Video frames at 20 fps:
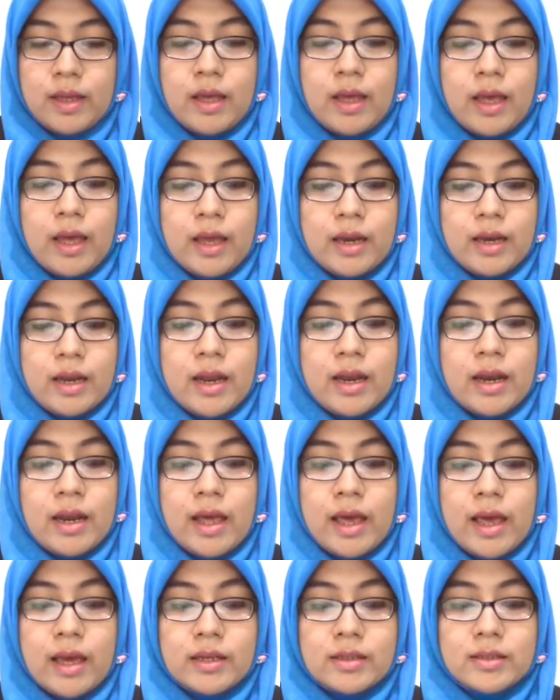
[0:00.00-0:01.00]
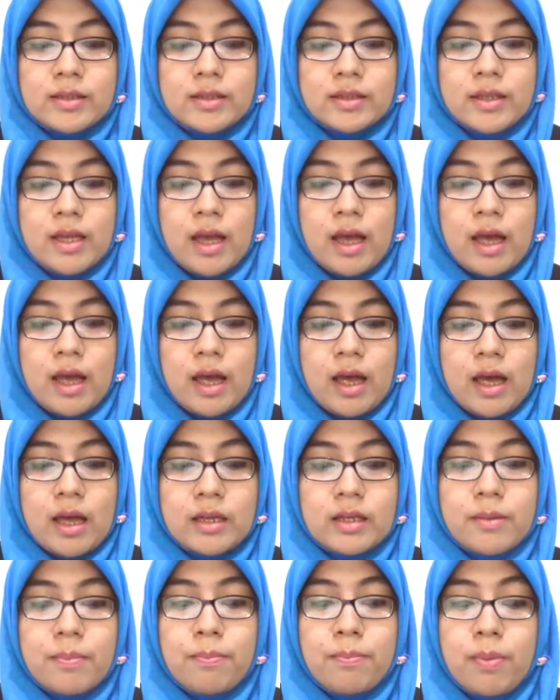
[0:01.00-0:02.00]
And then next,
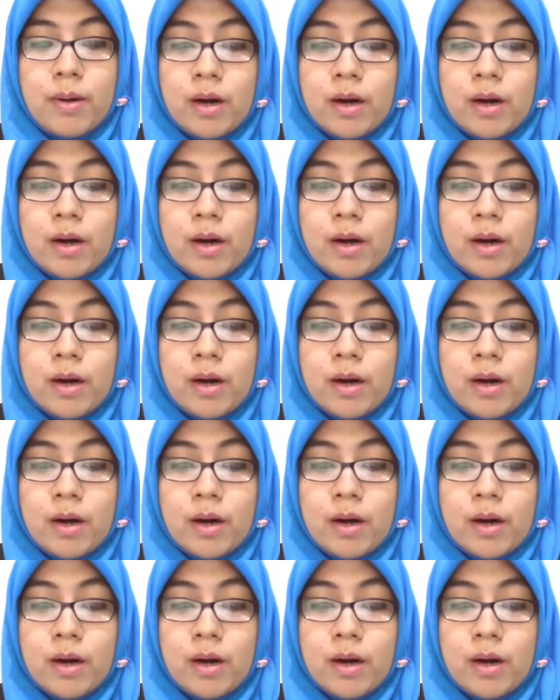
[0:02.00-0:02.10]
the